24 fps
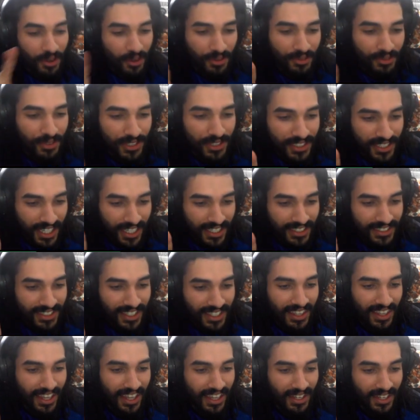only reason I
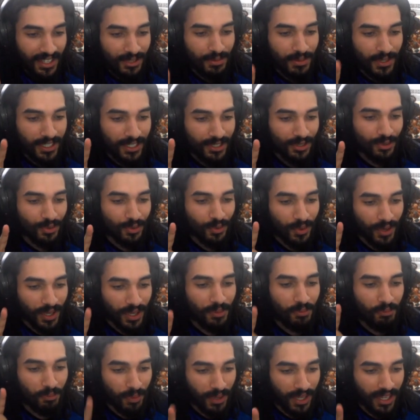say that is because
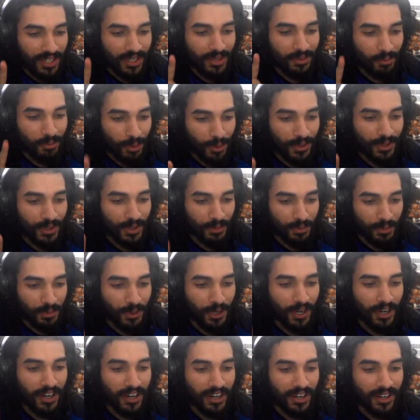one big important
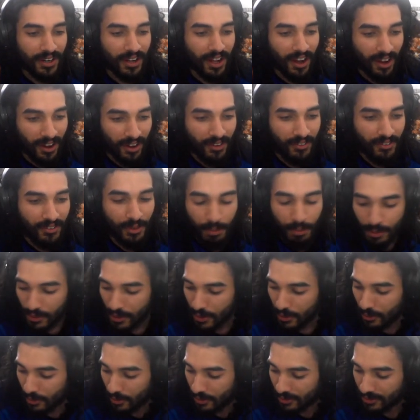part of the
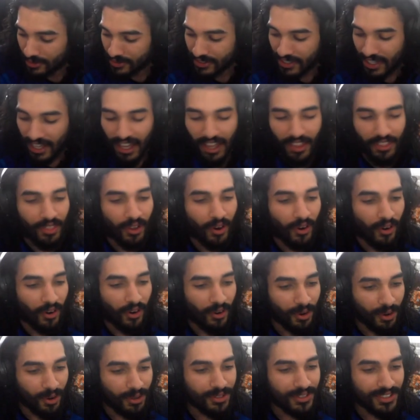prequels. The
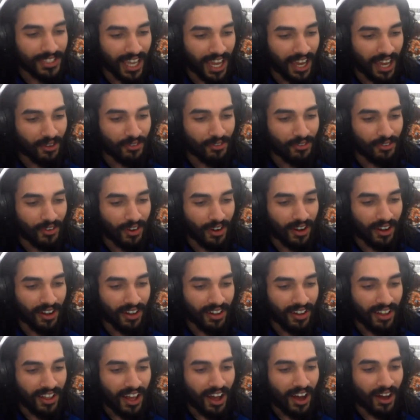whole
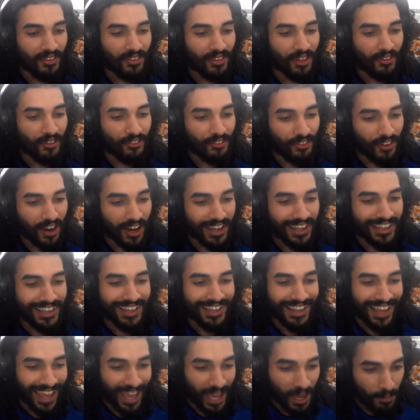downfall of the
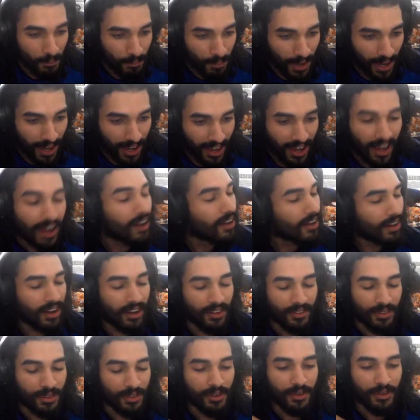fucking
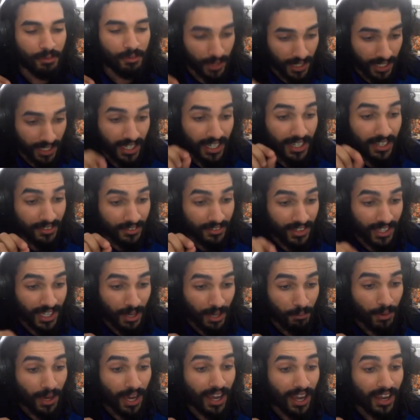Empire, the beginning of the
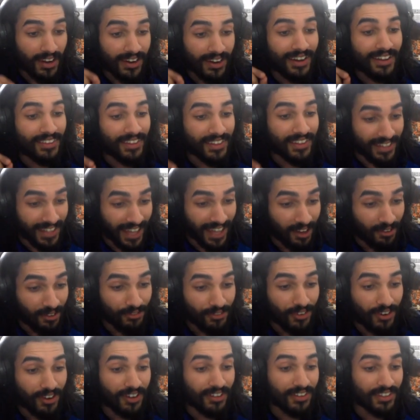Empire and the
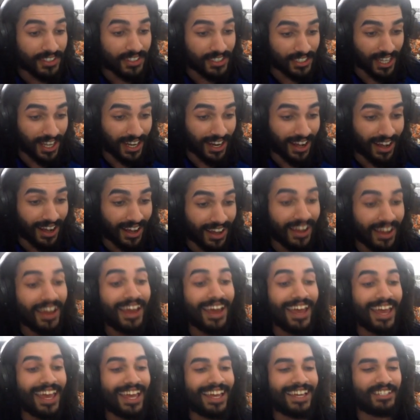downfall of the Jedi
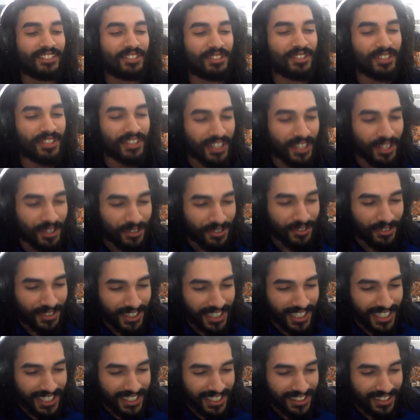is
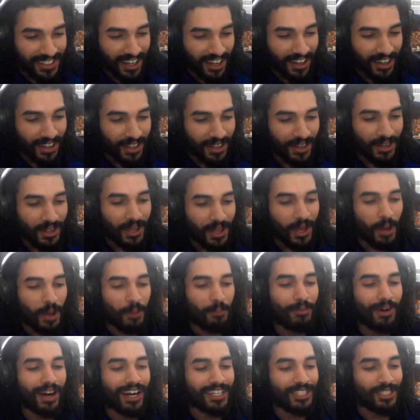literally done
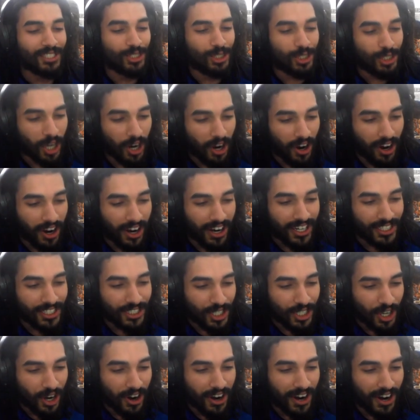by Jar
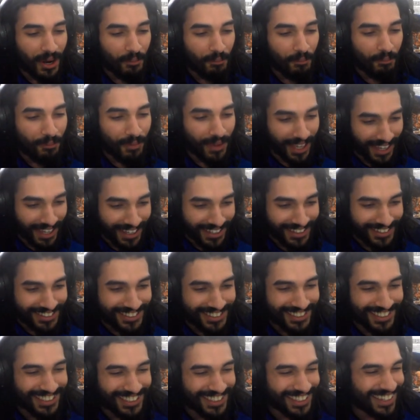Jar Binks.